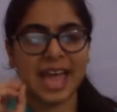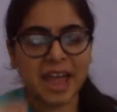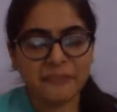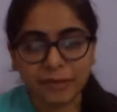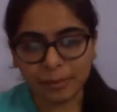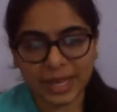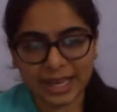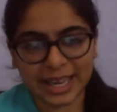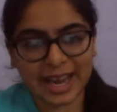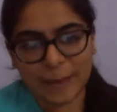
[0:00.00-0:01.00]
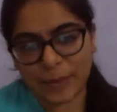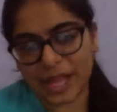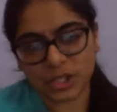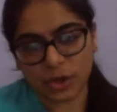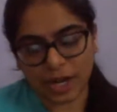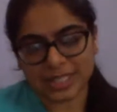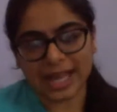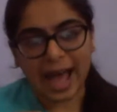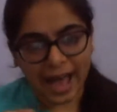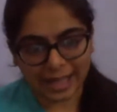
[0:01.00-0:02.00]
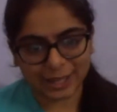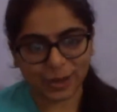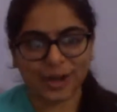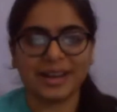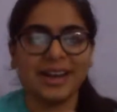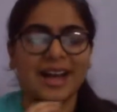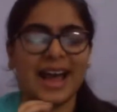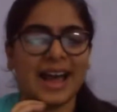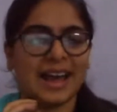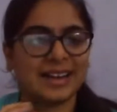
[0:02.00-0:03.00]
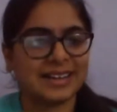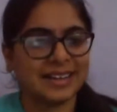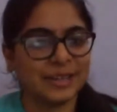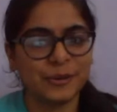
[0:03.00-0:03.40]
Every weekend, MLH runs a hackathon, and